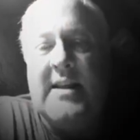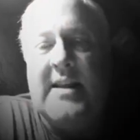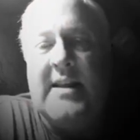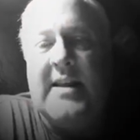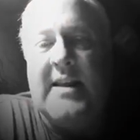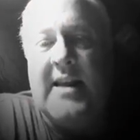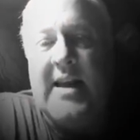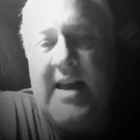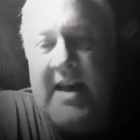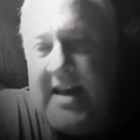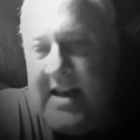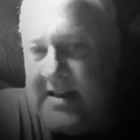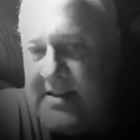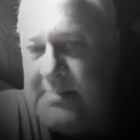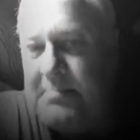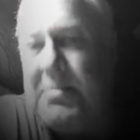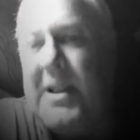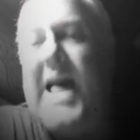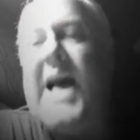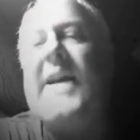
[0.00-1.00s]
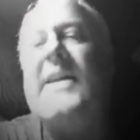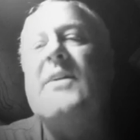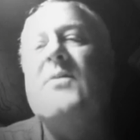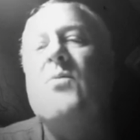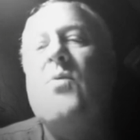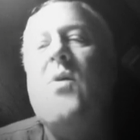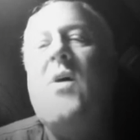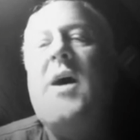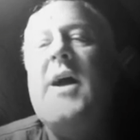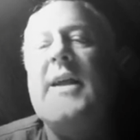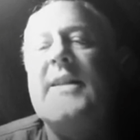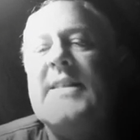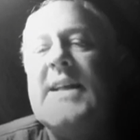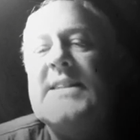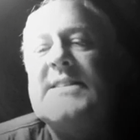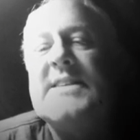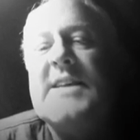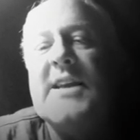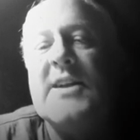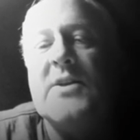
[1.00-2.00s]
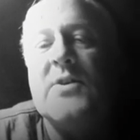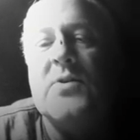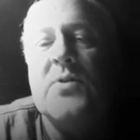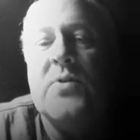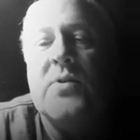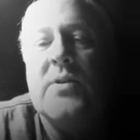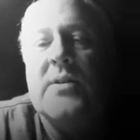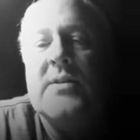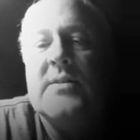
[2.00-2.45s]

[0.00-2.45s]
yes, black and white. That's kind of cool.